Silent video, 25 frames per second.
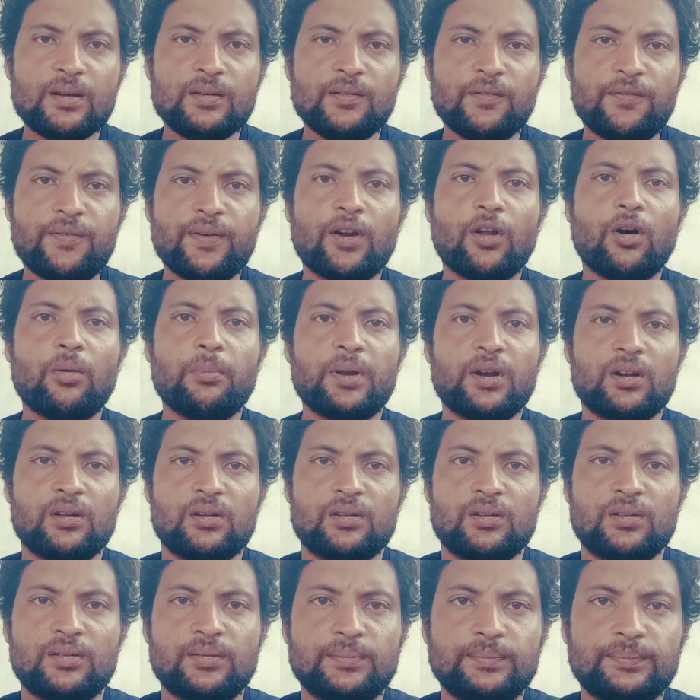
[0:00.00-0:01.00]

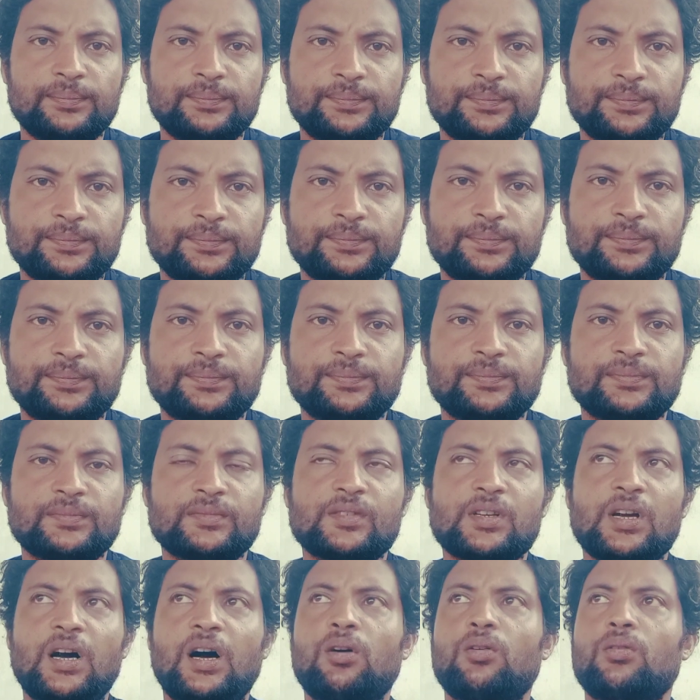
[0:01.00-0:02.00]
phenomena,
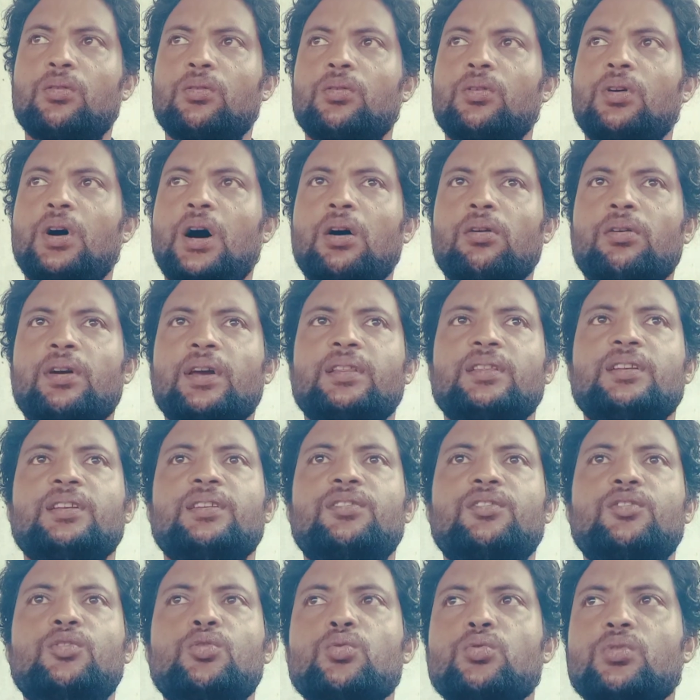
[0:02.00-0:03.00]
how can
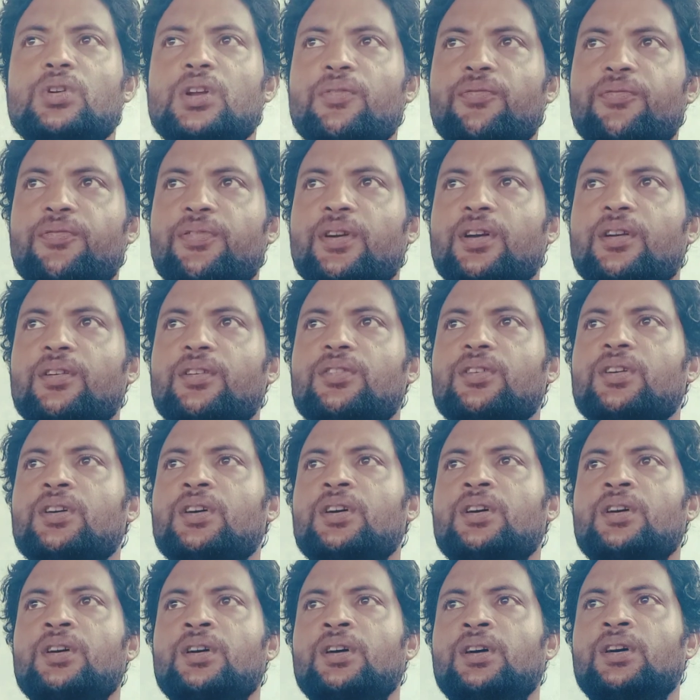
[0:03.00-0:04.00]
these two different
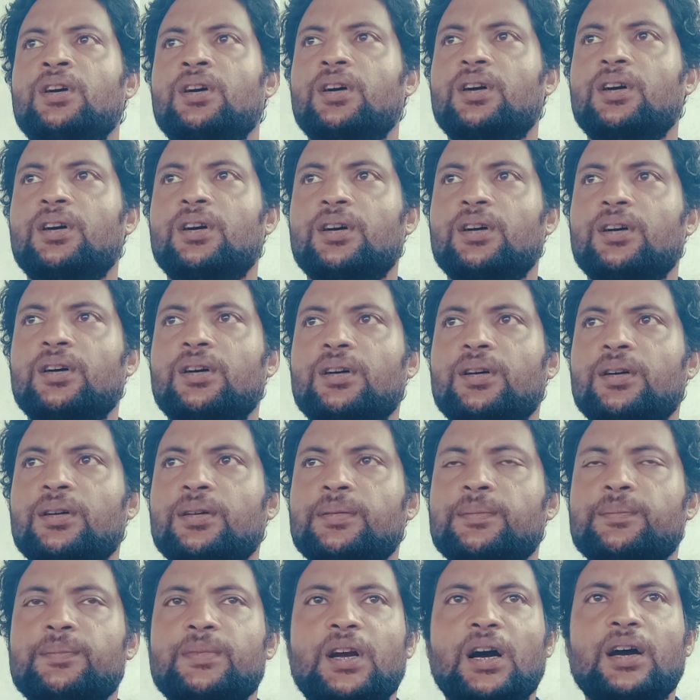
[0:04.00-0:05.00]

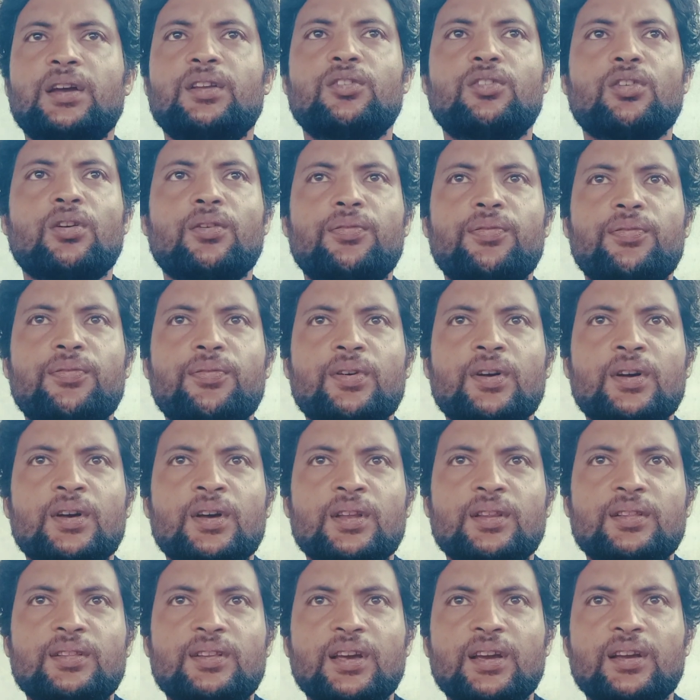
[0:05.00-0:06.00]
kinds of
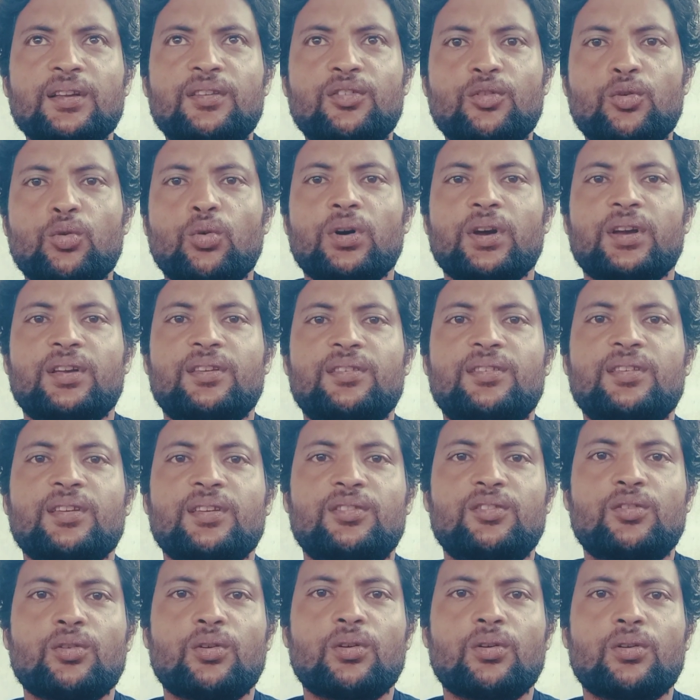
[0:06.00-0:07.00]
things
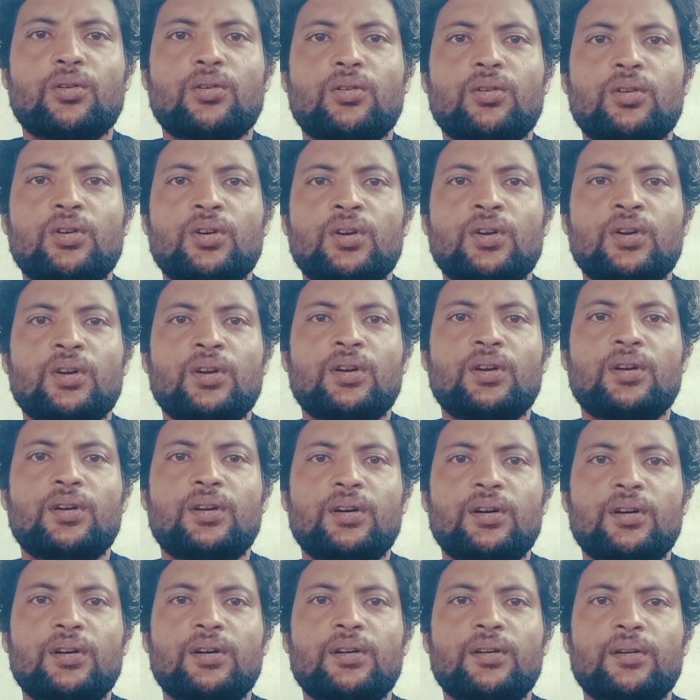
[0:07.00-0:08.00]
coexist or
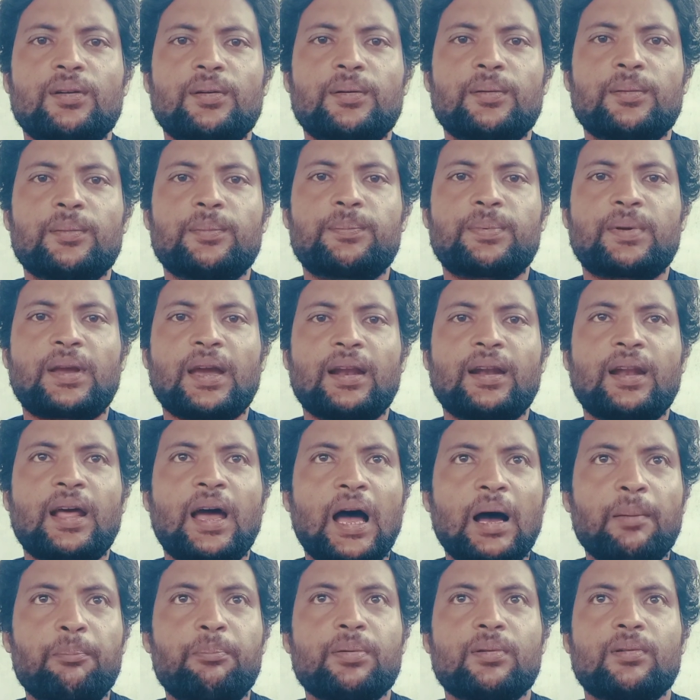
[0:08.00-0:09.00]
can
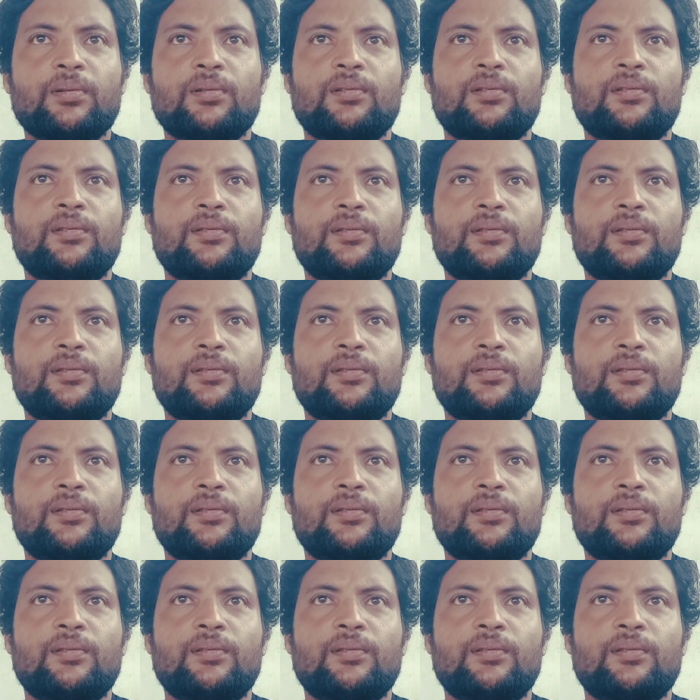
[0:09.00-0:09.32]
happen